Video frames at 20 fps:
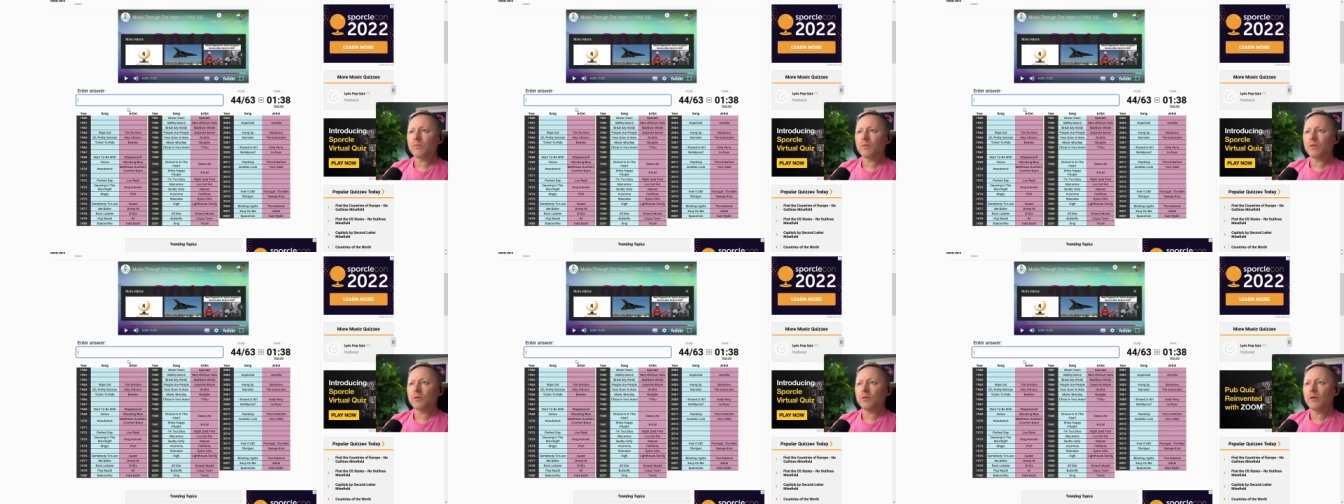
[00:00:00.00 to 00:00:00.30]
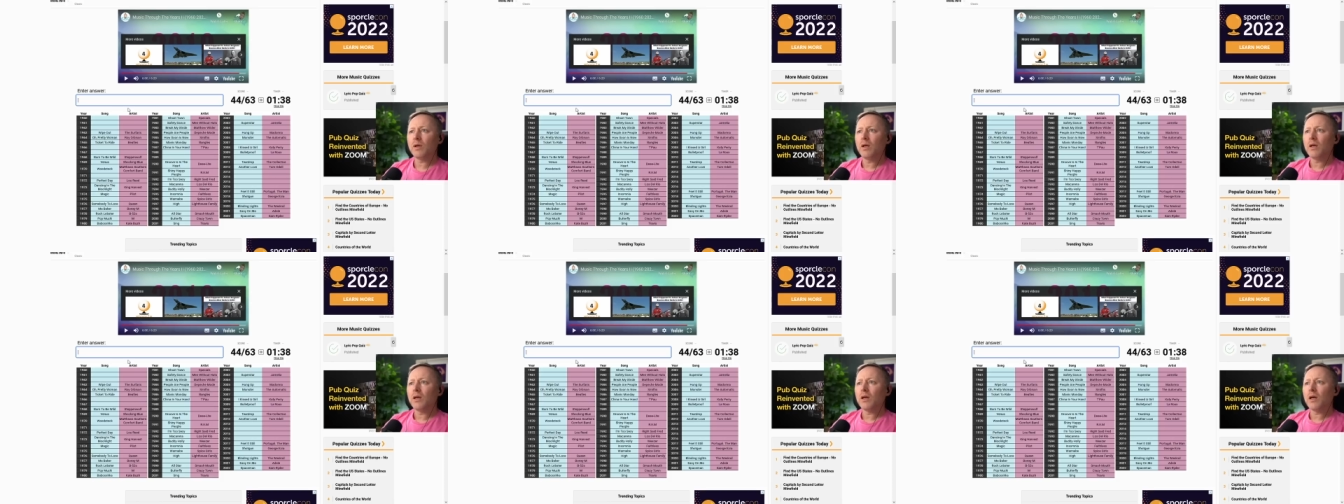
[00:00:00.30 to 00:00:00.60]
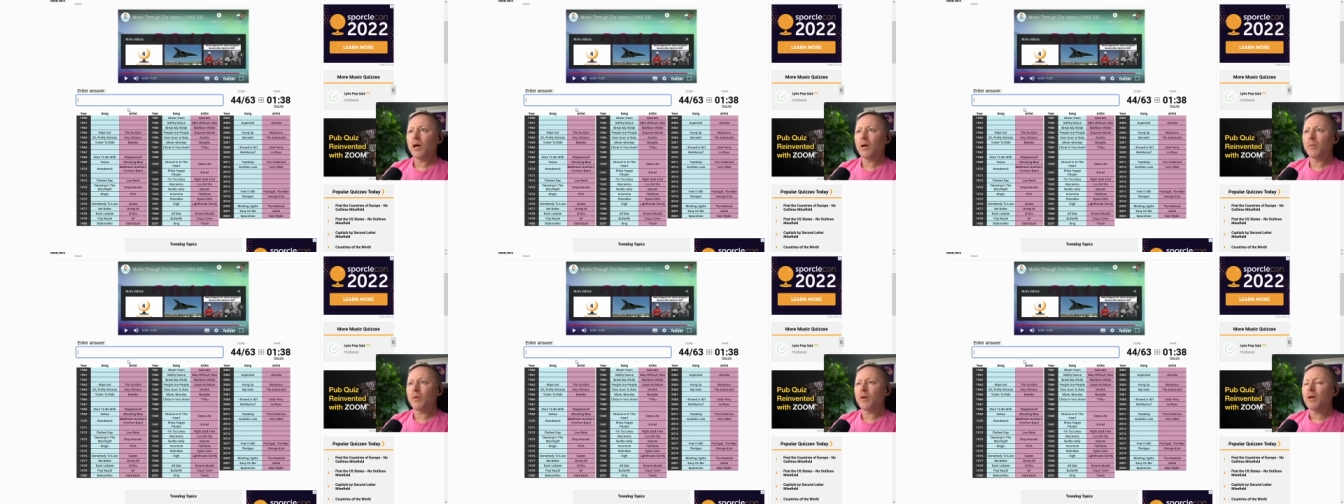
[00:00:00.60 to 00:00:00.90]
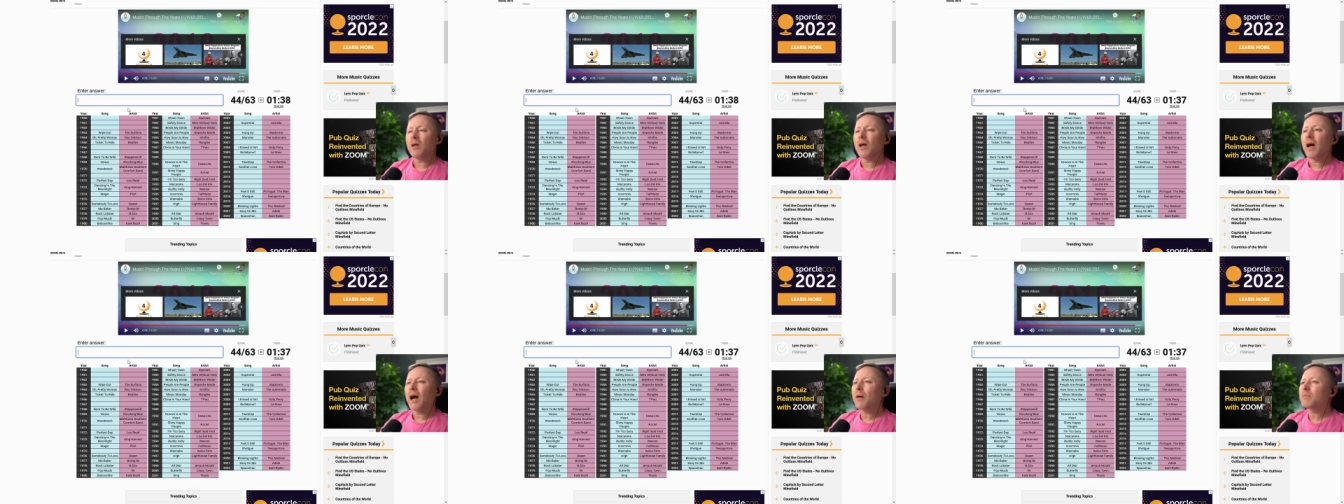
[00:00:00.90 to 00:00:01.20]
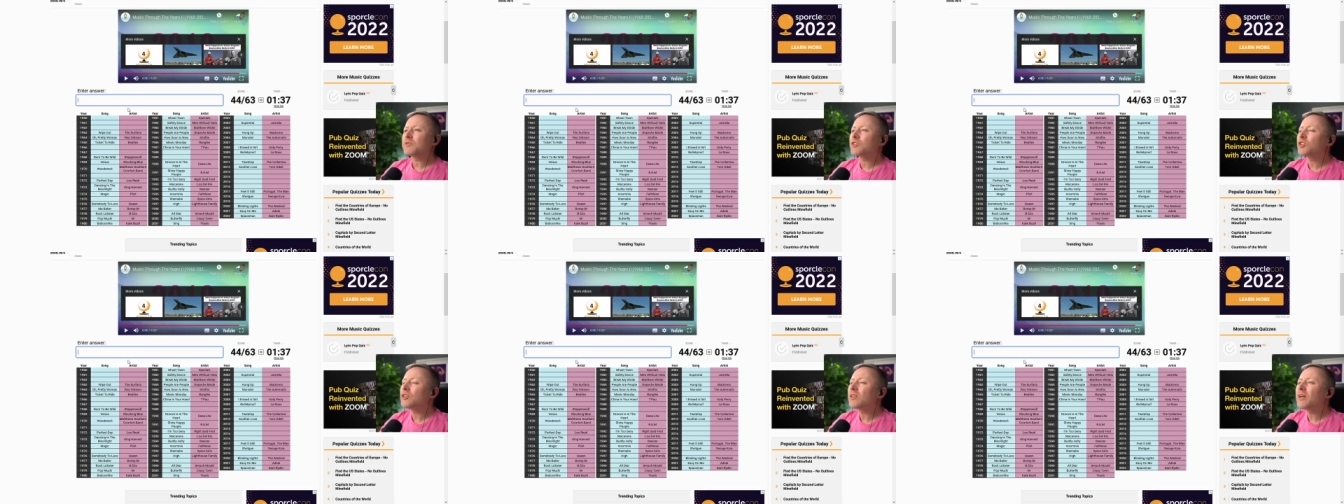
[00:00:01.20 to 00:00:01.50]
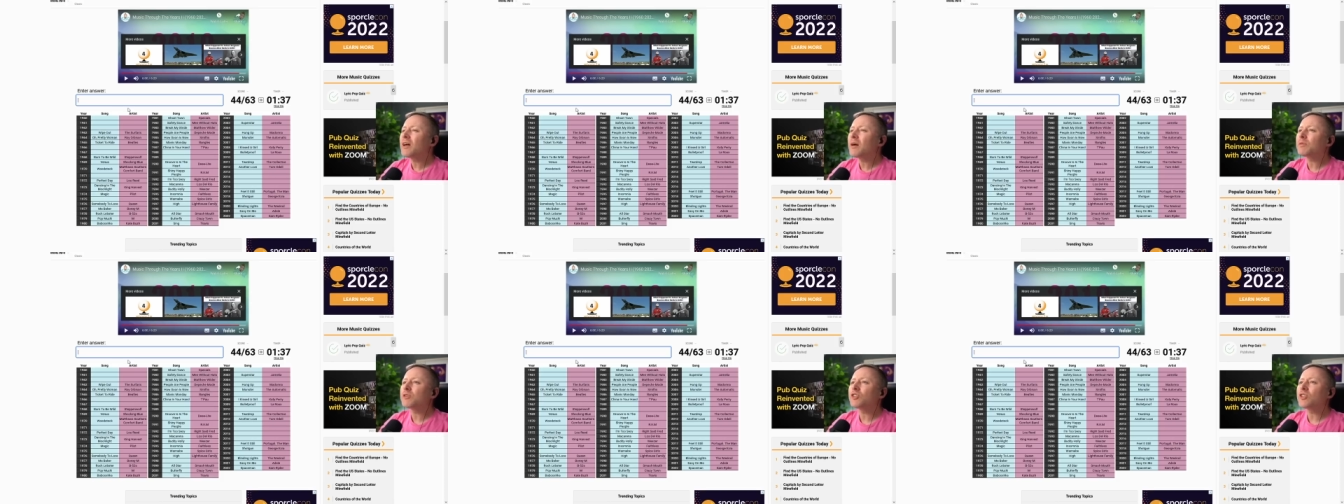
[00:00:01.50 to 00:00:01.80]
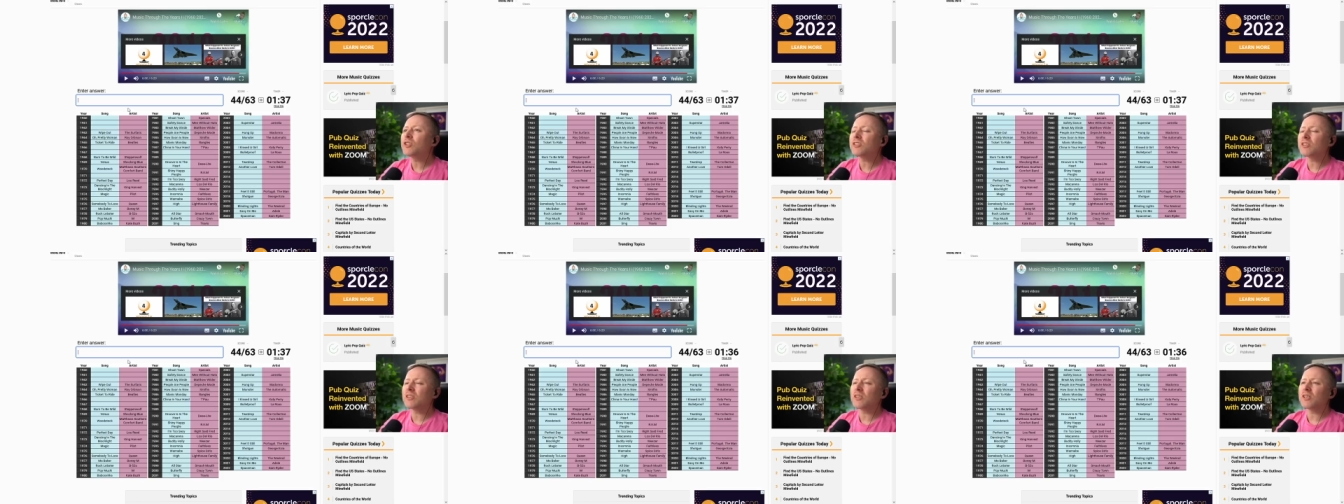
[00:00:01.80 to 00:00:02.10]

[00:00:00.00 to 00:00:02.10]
Uh, I'm, a, I'm sure. I'm sure this.